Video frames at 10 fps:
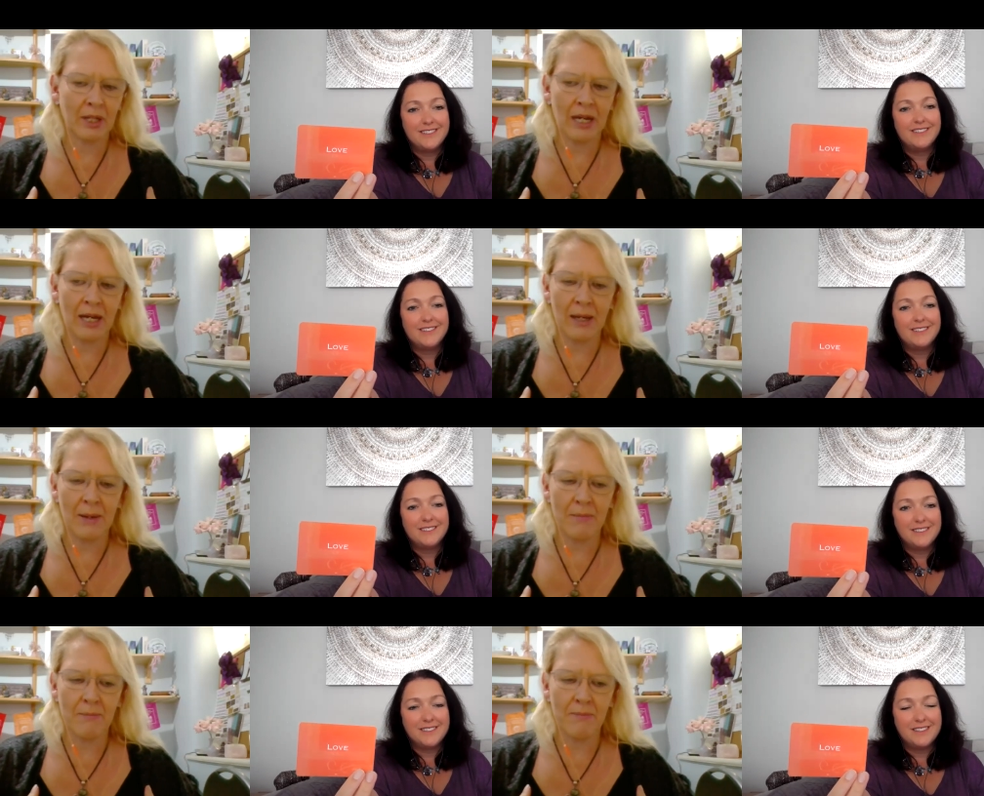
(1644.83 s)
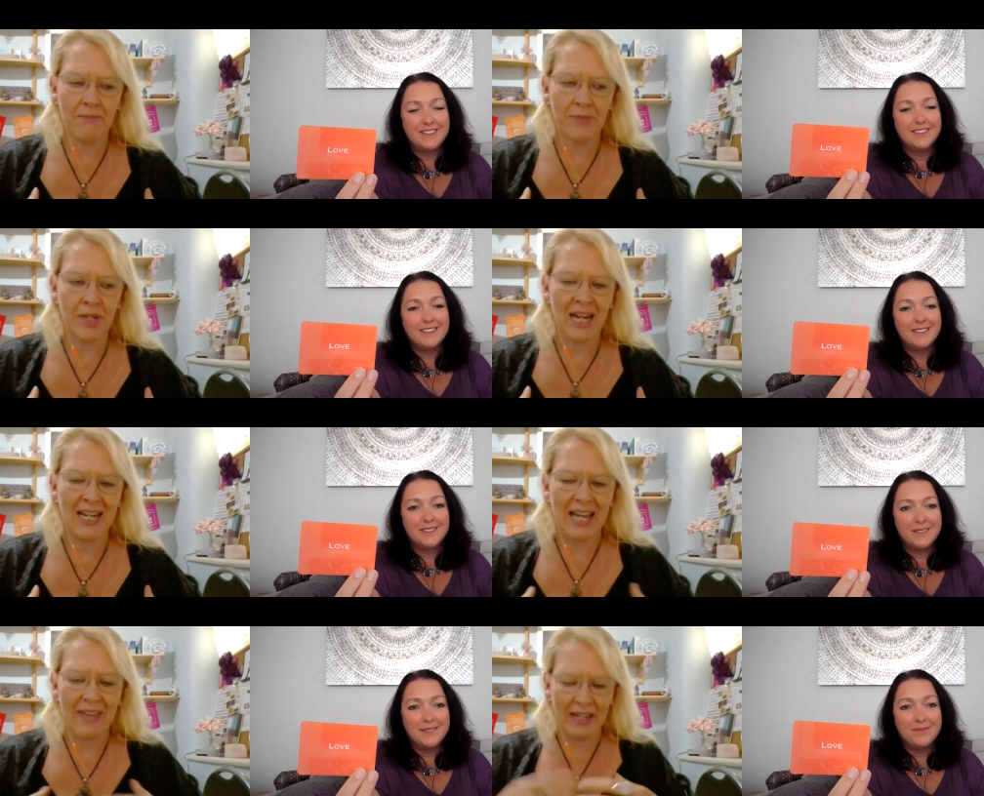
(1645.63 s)
Speaker 1: Um, and
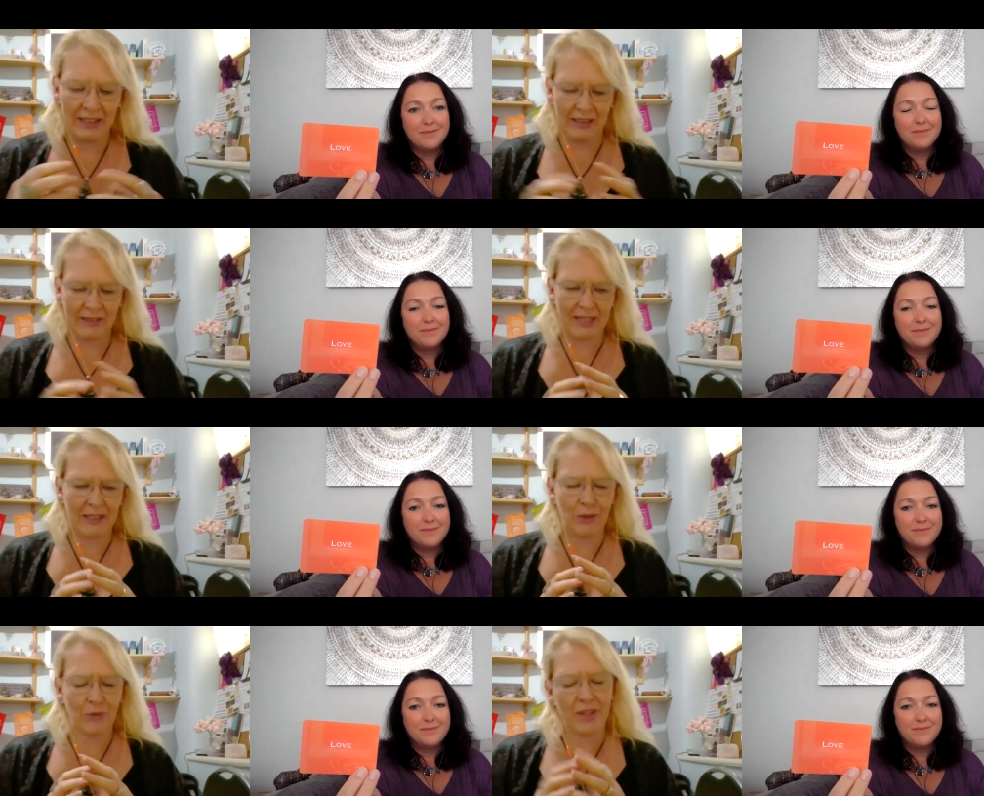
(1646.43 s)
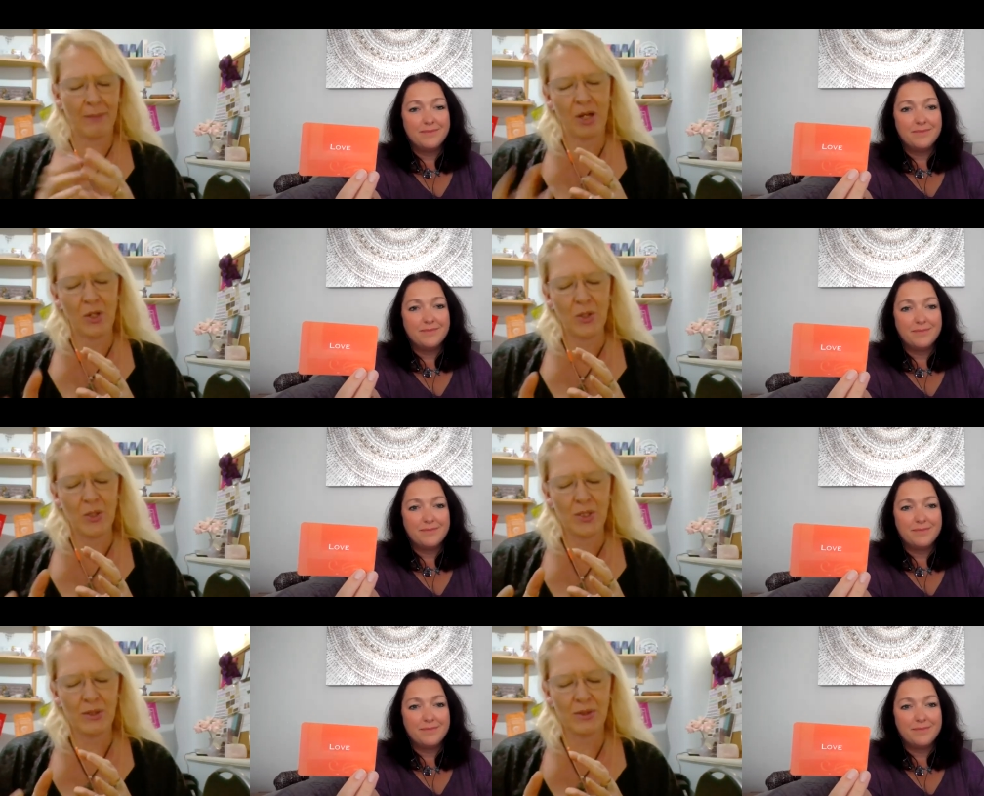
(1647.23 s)
again, that, that, that love, that
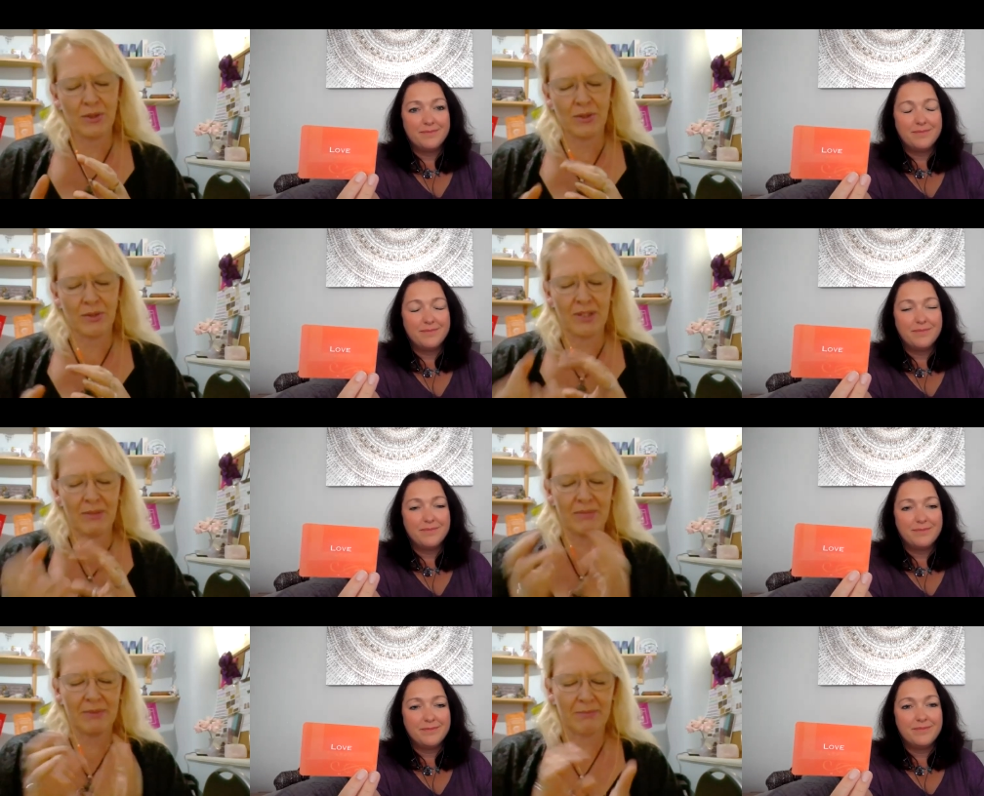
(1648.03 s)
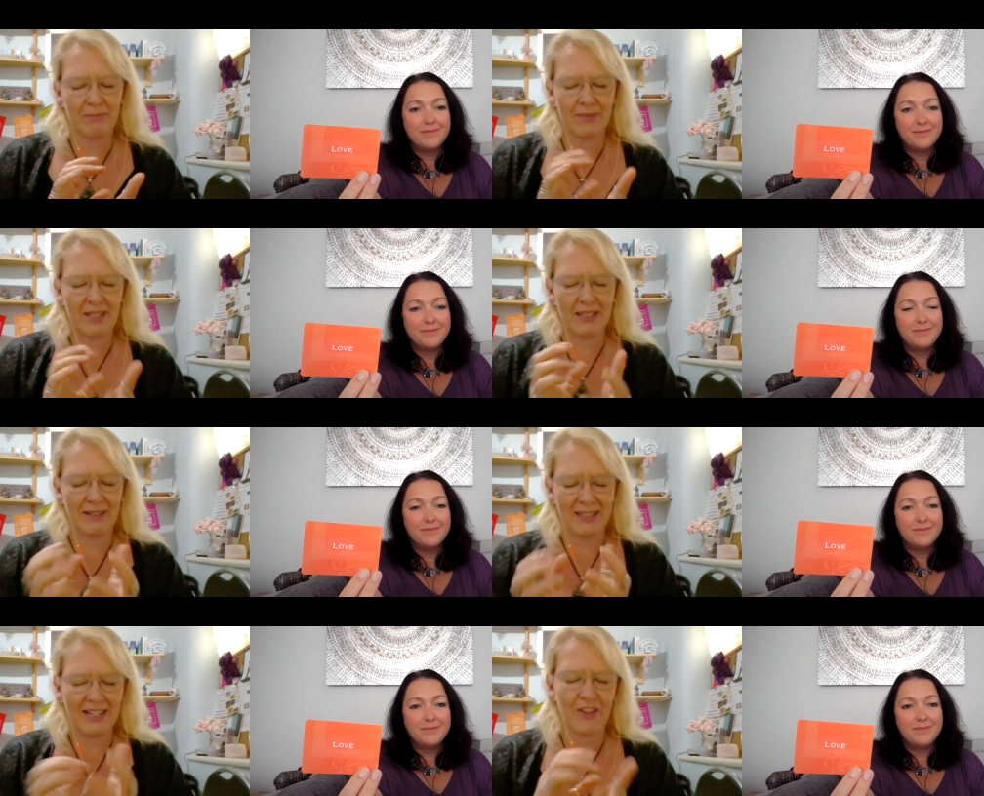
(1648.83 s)
bond
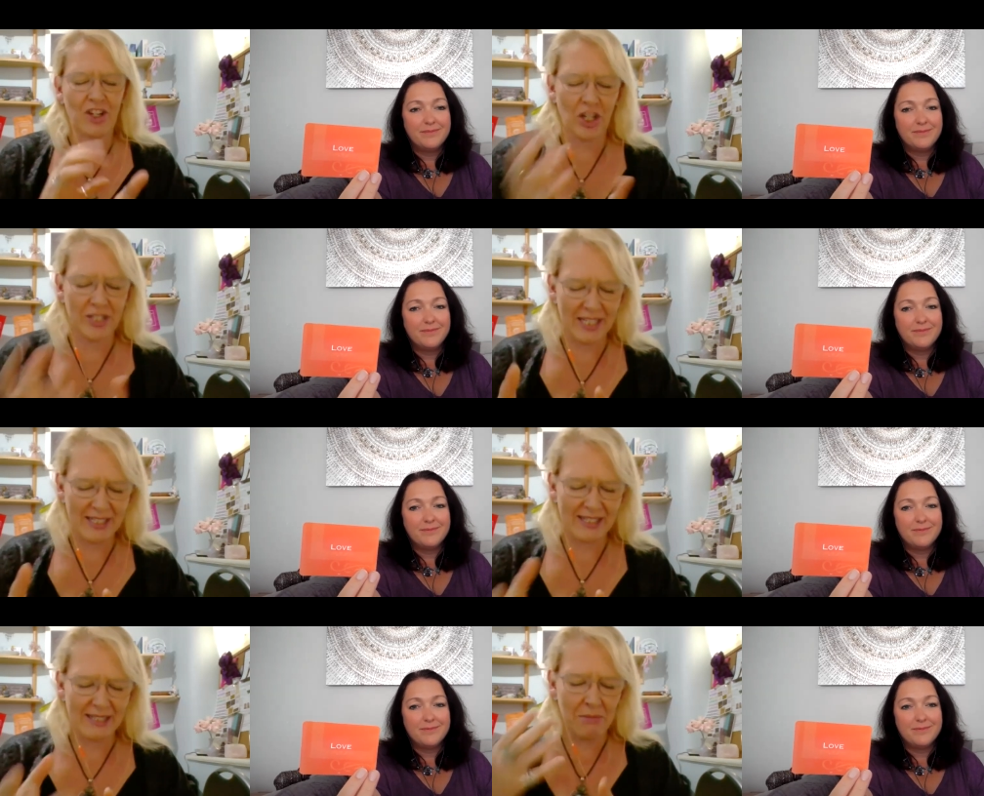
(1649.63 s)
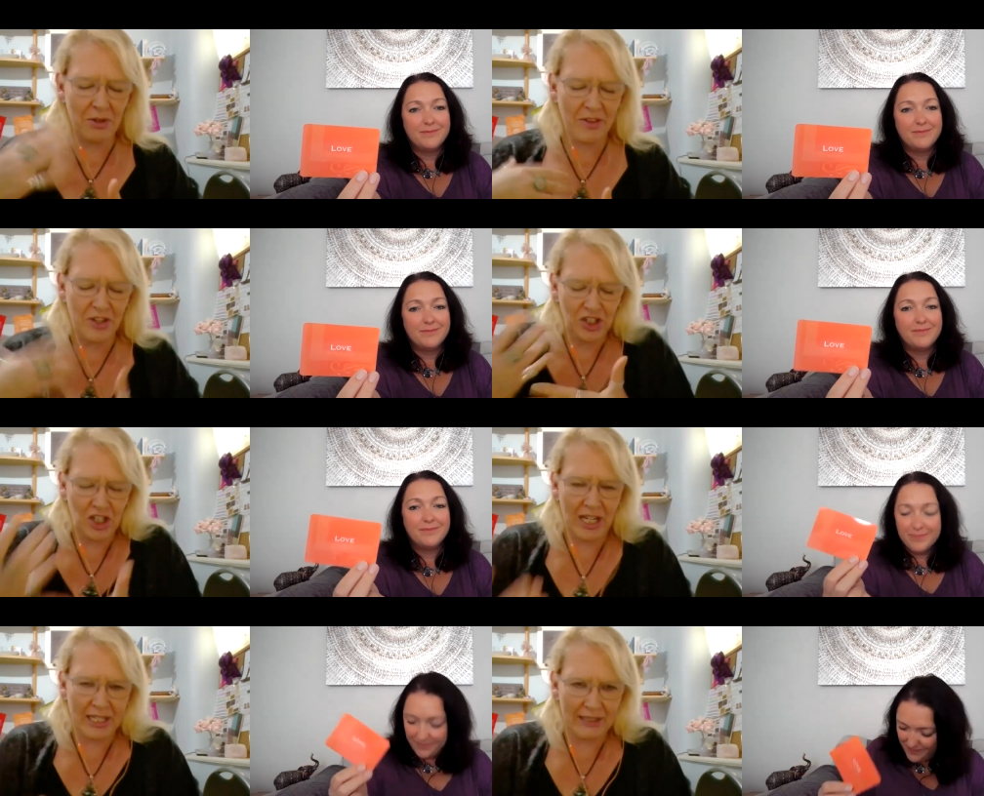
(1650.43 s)
again the goddess the mother the
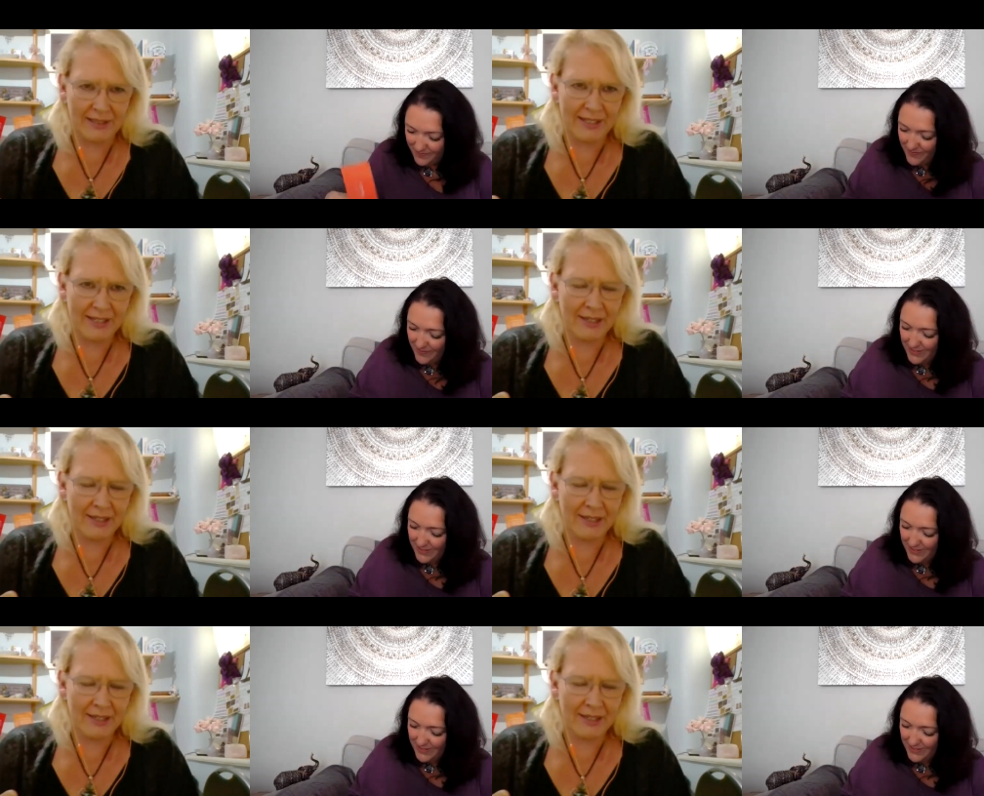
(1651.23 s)
child